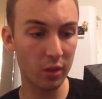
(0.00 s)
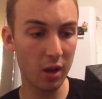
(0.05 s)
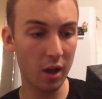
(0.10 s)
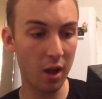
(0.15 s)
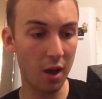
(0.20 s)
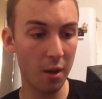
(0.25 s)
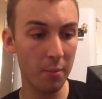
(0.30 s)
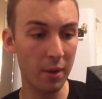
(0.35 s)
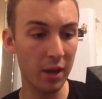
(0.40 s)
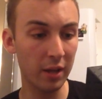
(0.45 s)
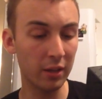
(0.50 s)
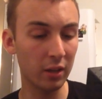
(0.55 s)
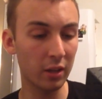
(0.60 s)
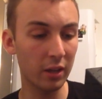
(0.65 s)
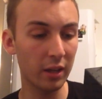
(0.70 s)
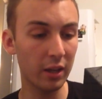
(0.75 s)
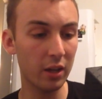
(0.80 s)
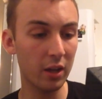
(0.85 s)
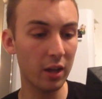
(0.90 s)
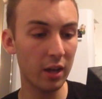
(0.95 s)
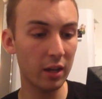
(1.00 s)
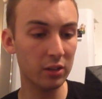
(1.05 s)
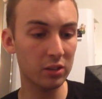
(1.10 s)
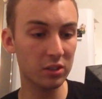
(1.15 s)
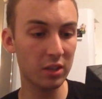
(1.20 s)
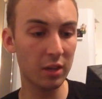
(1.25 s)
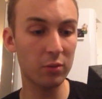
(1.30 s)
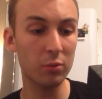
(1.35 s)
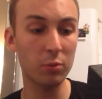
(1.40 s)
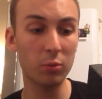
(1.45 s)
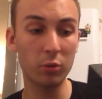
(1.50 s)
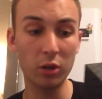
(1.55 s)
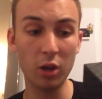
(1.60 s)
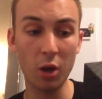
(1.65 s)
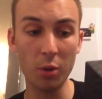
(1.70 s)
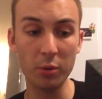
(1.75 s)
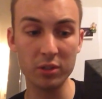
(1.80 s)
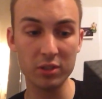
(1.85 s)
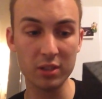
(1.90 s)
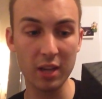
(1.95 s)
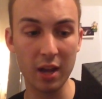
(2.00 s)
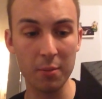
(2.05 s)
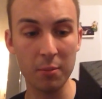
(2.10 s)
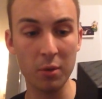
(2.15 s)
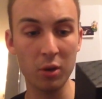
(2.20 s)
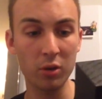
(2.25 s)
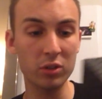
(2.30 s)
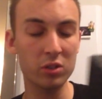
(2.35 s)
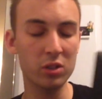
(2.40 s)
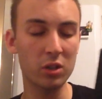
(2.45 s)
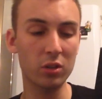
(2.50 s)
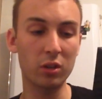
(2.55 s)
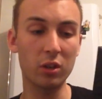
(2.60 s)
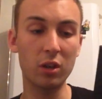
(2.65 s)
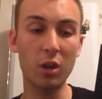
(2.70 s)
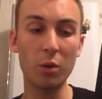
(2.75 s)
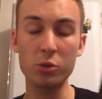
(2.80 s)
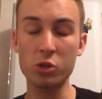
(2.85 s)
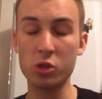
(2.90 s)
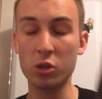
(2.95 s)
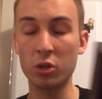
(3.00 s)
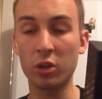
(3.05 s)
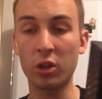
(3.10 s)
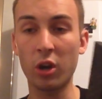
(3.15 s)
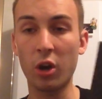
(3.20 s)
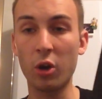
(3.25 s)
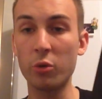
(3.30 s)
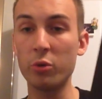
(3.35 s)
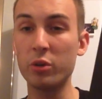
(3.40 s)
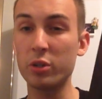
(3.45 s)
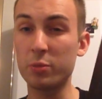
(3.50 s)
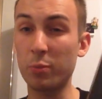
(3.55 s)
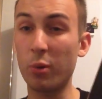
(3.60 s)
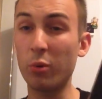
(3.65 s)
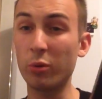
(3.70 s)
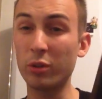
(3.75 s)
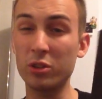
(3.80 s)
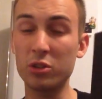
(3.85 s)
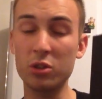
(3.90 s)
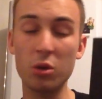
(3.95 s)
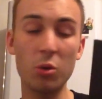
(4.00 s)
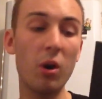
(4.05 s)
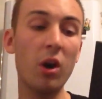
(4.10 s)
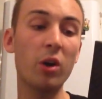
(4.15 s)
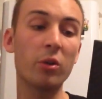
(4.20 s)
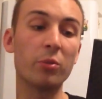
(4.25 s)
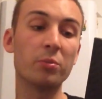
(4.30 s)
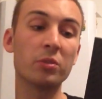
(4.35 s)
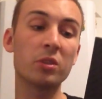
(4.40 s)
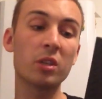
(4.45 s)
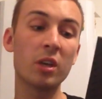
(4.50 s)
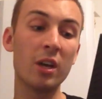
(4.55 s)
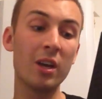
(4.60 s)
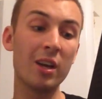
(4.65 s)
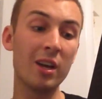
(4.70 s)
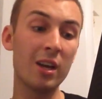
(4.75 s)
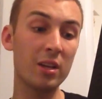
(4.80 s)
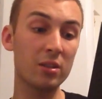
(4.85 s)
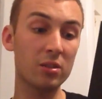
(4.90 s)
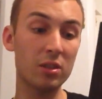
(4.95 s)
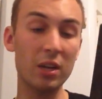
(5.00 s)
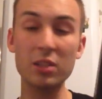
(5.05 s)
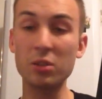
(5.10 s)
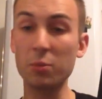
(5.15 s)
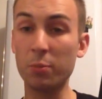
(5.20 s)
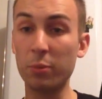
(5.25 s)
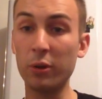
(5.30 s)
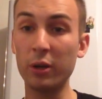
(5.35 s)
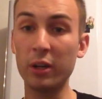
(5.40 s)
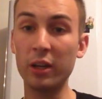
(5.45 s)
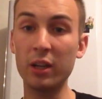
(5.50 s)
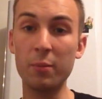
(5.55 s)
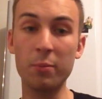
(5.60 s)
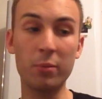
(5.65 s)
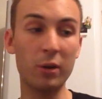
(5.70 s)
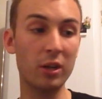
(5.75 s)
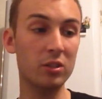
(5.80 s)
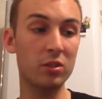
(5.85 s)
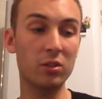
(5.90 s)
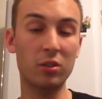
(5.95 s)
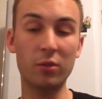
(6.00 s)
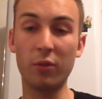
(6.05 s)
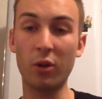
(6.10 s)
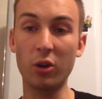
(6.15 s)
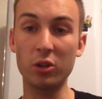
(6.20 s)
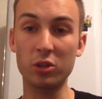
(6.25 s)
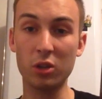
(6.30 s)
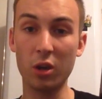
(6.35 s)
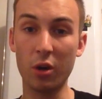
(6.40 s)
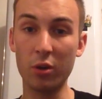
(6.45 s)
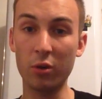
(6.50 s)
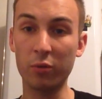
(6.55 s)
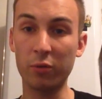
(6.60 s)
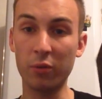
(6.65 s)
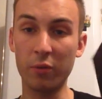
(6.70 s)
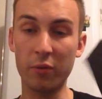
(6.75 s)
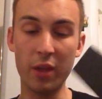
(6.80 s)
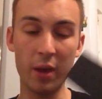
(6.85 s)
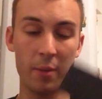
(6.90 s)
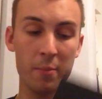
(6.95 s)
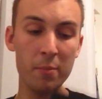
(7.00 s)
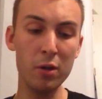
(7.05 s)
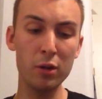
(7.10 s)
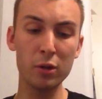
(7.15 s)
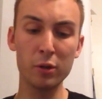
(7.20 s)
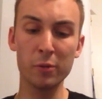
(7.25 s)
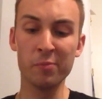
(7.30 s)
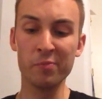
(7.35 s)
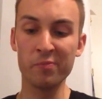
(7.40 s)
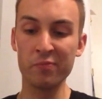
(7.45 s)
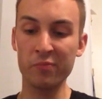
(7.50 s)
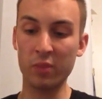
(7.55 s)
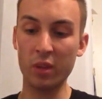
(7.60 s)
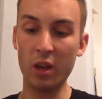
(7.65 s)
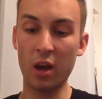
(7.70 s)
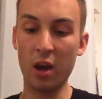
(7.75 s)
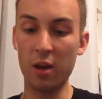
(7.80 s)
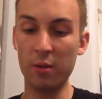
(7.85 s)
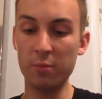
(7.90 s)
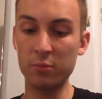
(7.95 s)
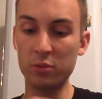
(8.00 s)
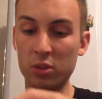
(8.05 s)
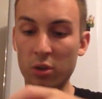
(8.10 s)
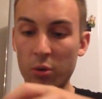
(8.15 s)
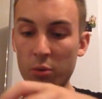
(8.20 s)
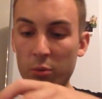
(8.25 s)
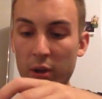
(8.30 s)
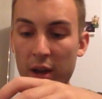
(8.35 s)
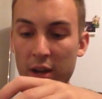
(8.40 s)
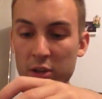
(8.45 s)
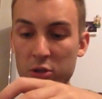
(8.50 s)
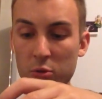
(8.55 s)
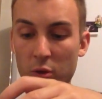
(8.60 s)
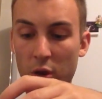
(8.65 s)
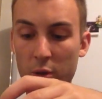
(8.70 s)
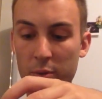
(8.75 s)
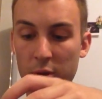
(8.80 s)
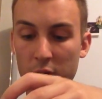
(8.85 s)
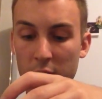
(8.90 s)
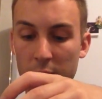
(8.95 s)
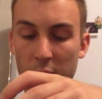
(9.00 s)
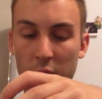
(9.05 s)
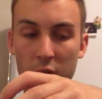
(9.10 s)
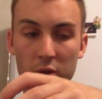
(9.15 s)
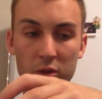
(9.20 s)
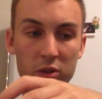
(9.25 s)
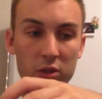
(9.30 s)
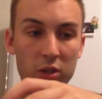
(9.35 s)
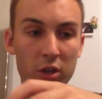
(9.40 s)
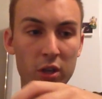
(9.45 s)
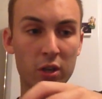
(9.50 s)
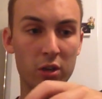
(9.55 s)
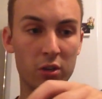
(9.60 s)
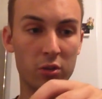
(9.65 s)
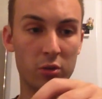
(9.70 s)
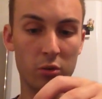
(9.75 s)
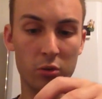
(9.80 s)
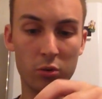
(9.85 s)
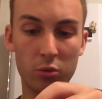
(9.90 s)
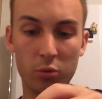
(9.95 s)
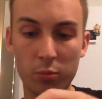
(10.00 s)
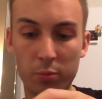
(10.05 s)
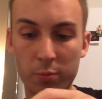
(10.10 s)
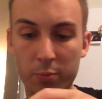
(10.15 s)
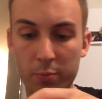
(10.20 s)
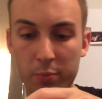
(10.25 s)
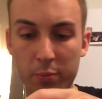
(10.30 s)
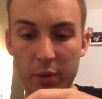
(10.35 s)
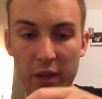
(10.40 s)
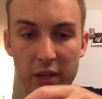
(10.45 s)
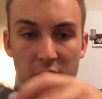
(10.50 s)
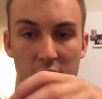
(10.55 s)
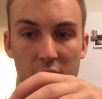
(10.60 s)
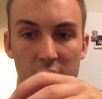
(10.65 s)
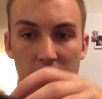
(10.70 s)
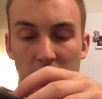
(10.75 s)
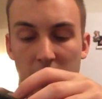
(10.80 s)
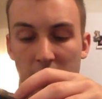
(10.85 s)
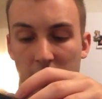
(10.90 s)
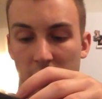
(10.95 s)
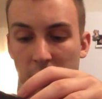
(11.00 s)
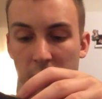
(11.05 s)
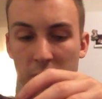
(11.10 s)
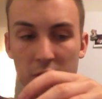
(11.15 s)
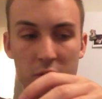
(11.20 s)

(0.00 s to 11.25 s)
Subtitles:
And the acceptable lowest atomizer, the lowest you can go, is 0.2 ohms. So that is a pretty impressive device going off of them. So as you open the box, you'll basically,